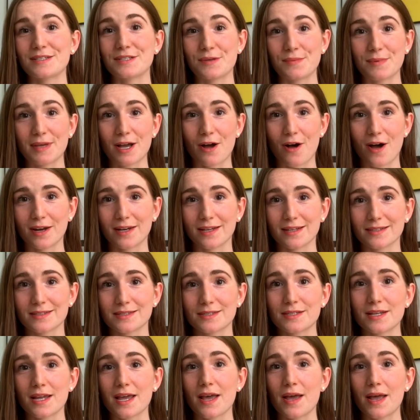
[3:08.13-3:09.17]
to be
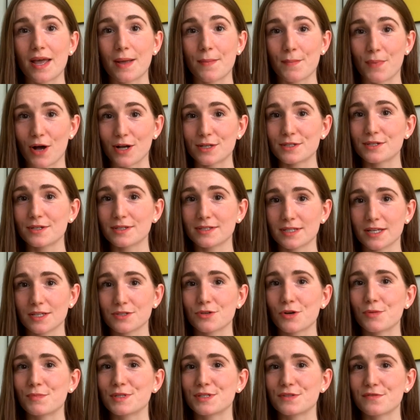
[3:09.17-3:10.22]
honest, imposter
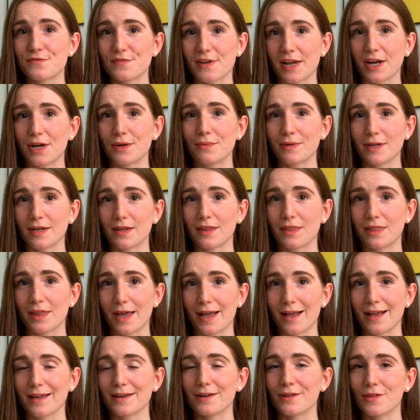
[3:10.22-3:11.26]
syndrome is a very real
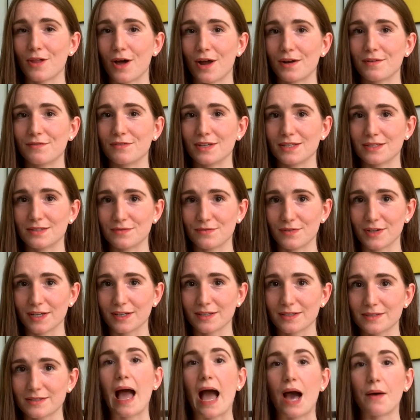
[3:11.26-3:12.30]
thing in a lot of these
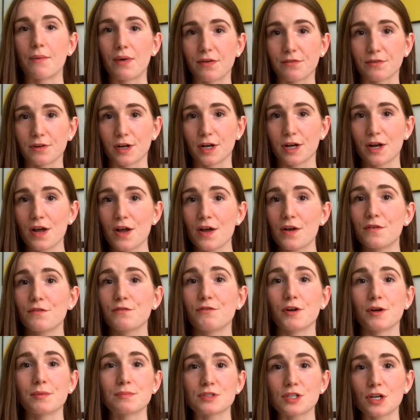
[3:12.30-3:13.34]
fields. However,
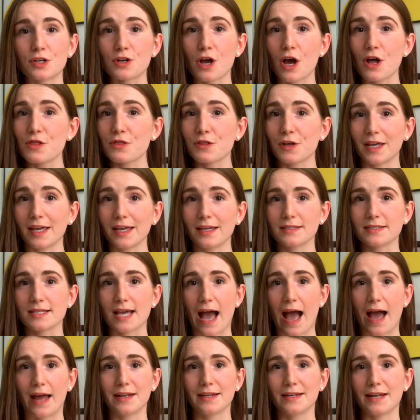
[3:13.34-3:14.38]
firms are not looking to
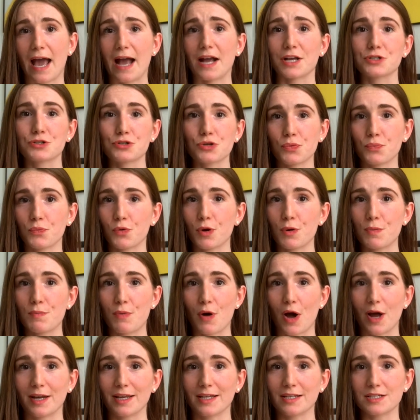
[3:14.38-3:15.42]
add an extra warm
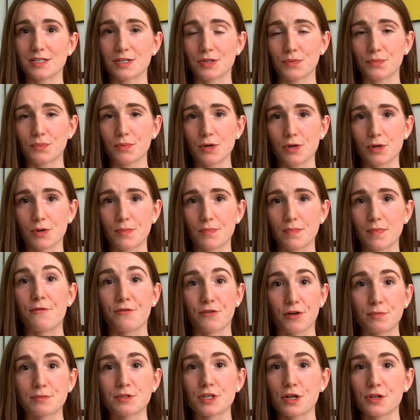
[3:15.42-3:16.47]
body to the room.
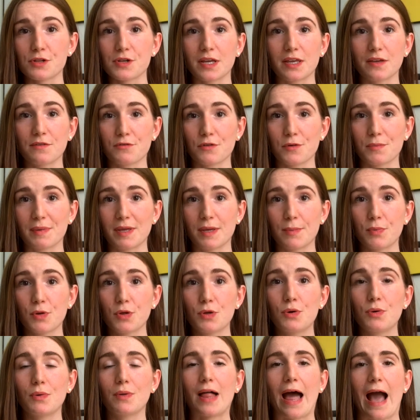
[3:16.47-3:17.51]
Firms are looking for people
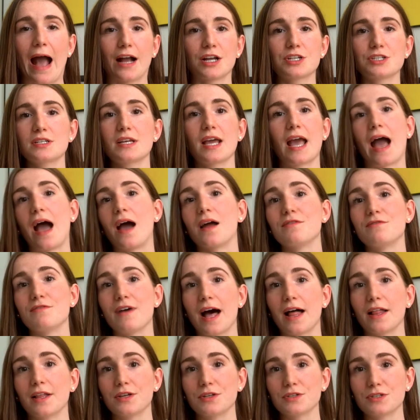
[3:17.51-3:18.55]
who will actually add
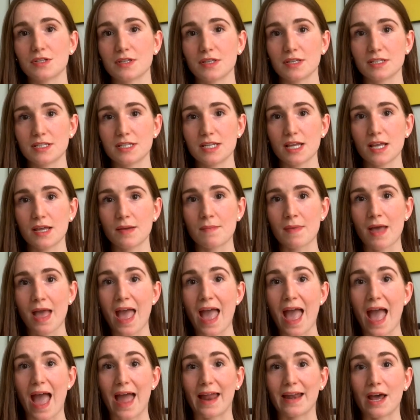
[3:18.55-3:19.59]
value to the team
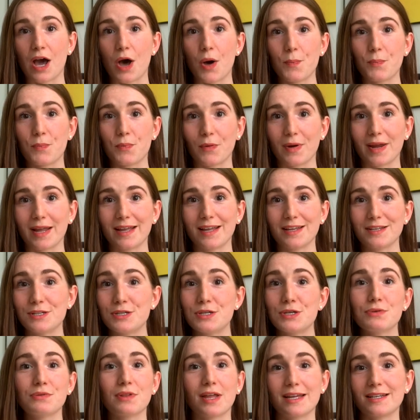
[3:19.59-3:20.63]
and help bring
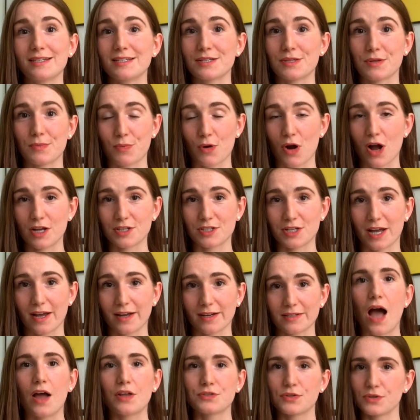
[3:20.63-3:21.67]
new light to the
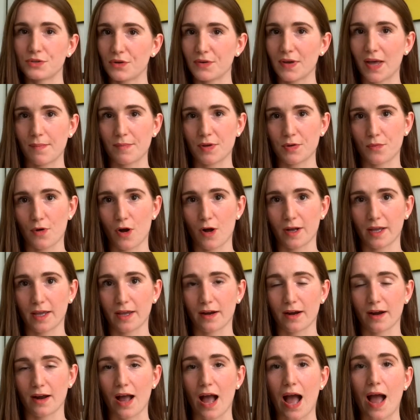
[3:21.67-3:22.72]
project. So don't get me wrong
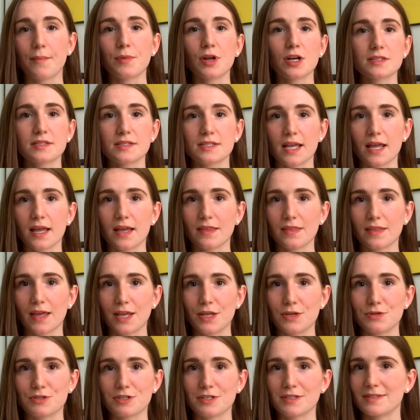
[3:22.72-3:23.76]
here. I'm not saying that
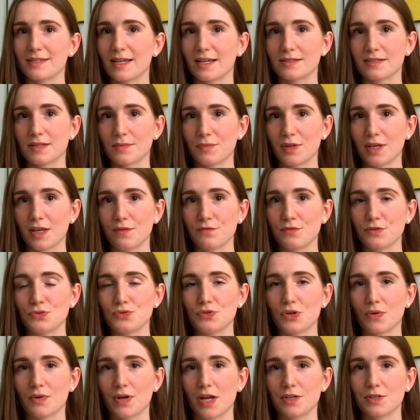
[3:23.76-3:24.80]
you should say something if you
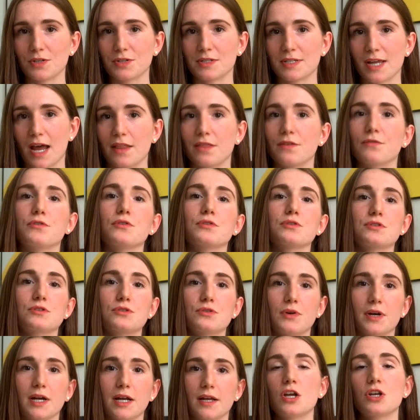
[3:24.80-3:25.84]
don't understand the full
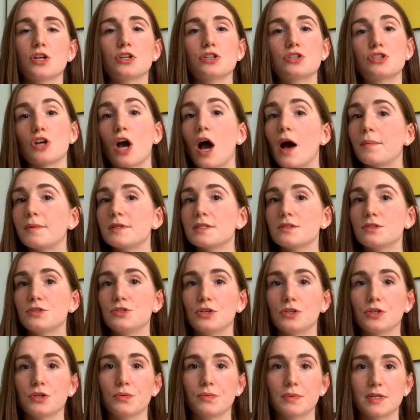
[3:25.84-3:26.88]
story. Your job as a
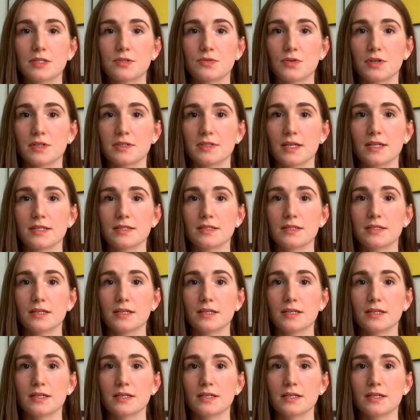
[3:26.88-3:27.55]
junior resource is